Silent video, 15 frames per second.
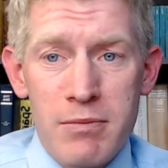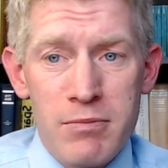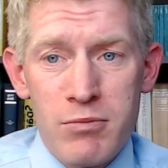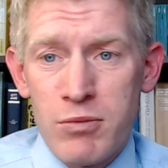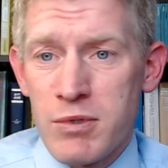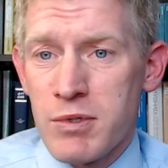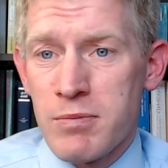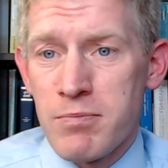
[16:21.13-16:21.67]

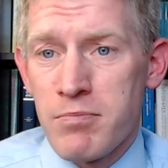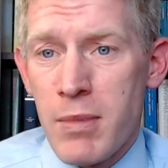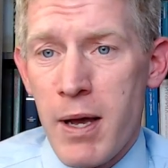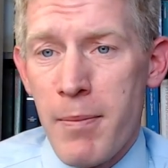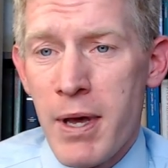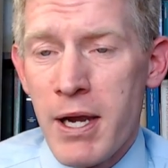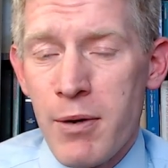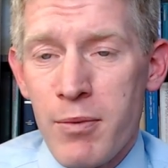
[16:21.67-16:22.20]
was I
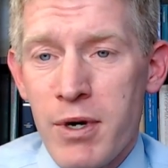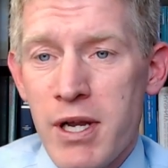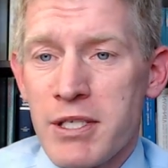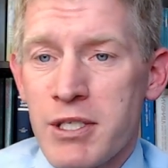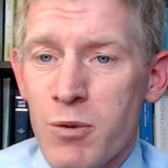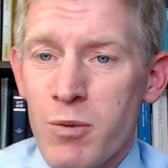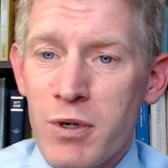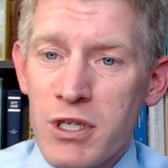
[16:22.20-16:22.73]
meant it when I
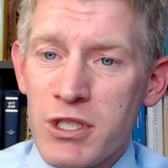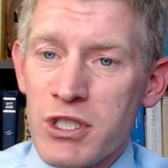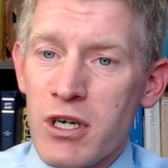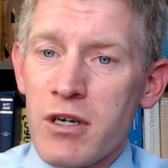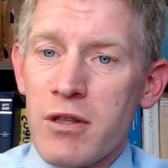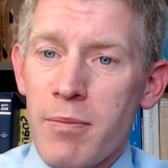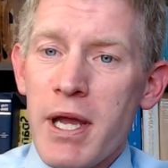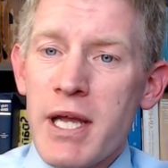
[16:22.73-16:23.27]
said we're going to
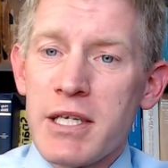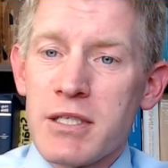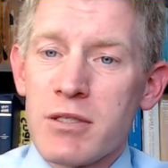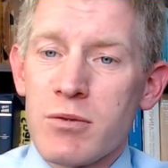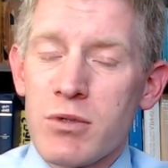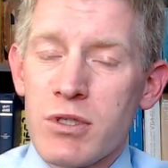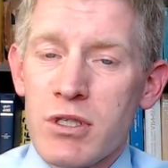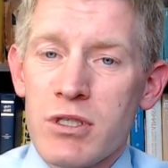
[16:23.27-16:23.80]
start at the
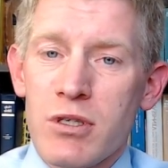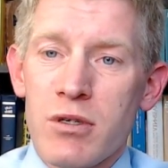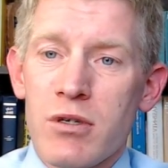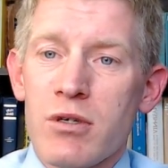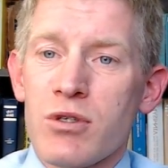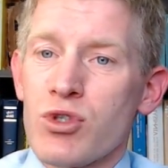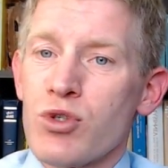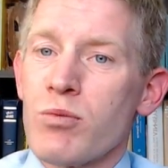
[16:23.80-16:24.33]
base. We're just going
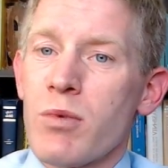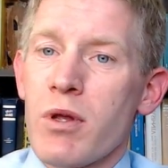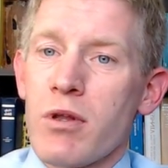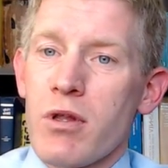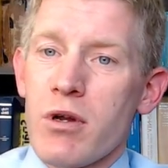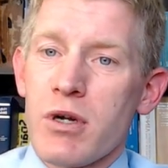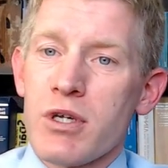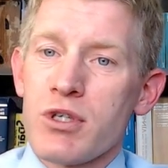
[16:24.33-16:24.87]
to assume
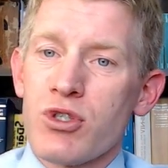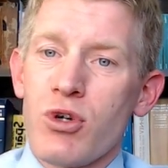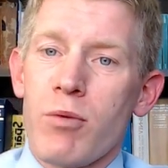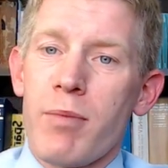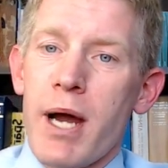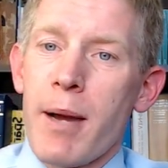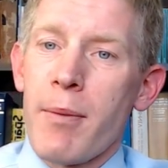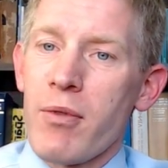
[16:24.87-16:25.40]
that there is no
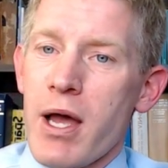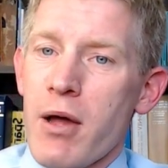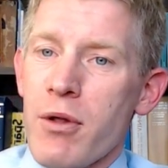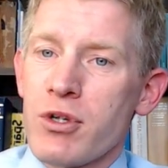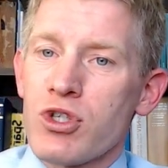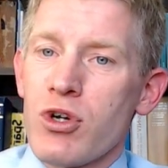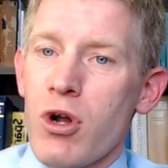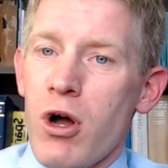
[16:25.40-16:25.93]
Bible
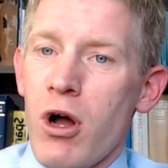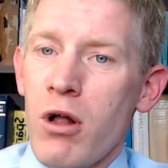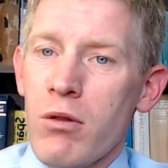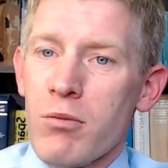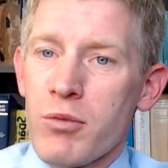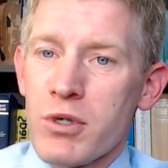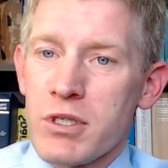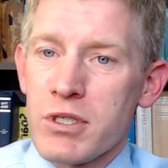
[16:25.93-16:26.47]
knowledge at all.
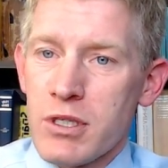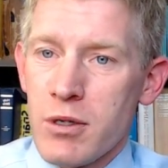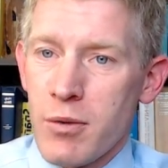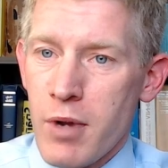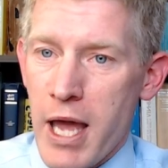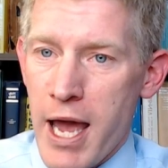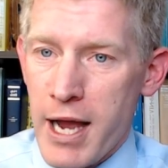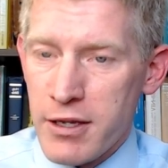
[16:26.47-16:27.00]
We're just going
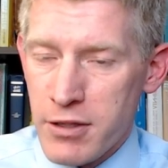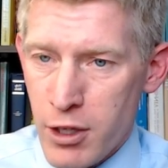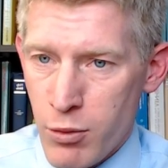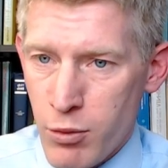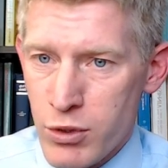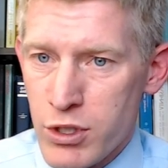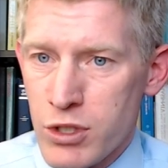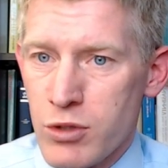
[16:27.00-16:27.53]
to act like
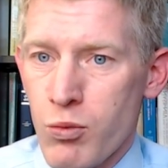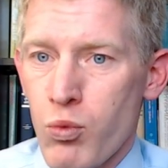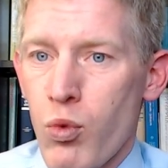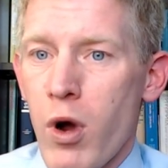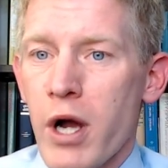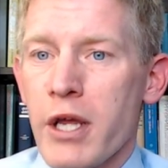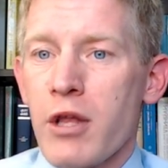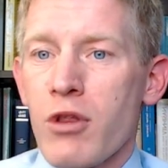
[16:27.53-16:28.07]
we're just
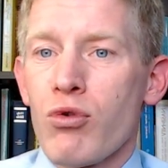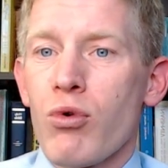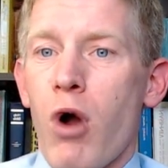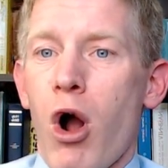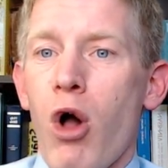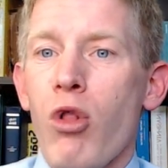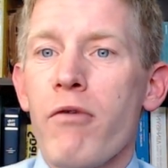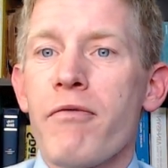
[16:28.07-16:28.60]
walking through
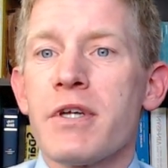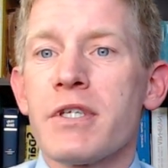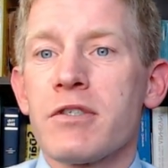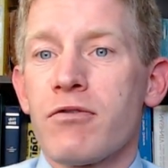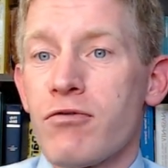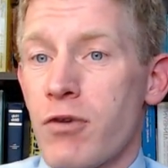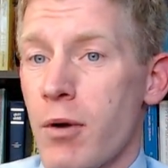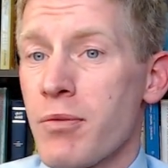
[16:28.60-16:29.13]
all of this
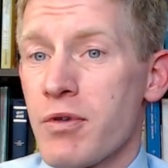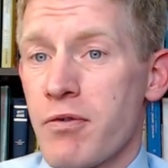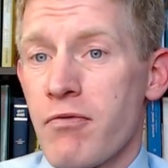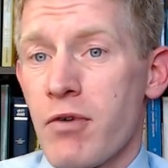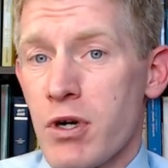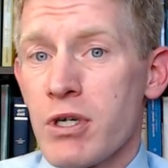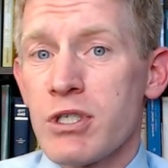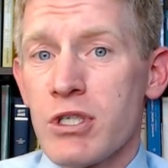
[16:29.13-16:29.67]
from the
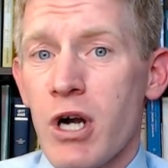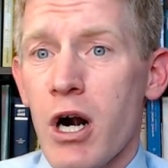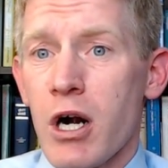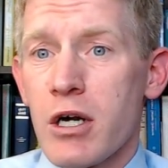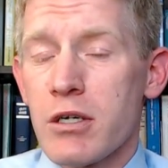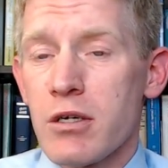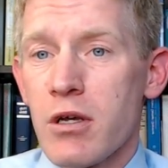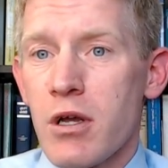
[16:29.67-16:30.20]
very
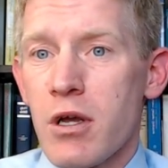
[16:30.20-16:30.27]
start.